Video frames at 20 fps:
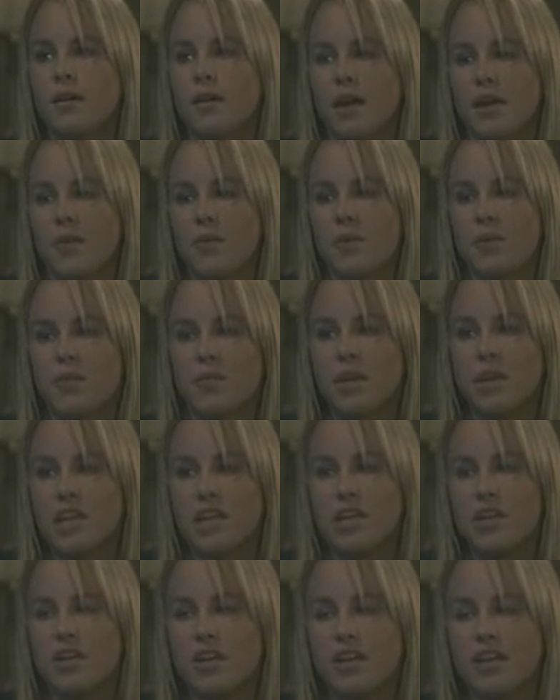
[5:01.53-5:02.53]
But I wouldn't
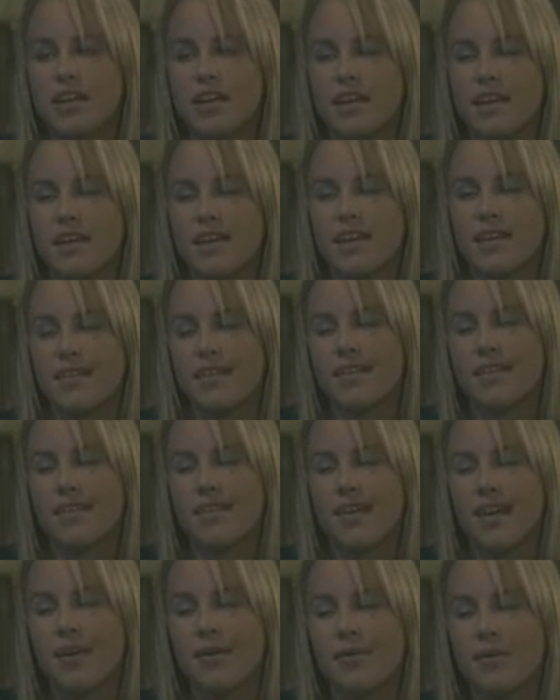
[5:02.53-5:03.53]
be learning
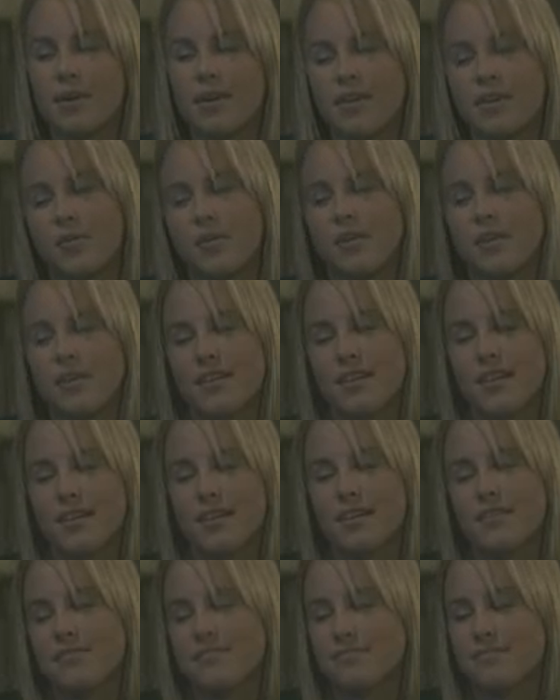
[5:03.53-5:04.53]
anything that way, would
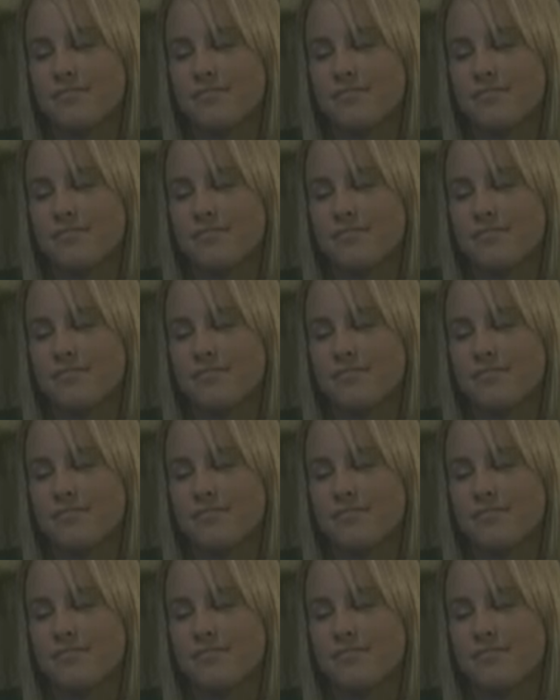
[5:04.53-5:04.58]
I?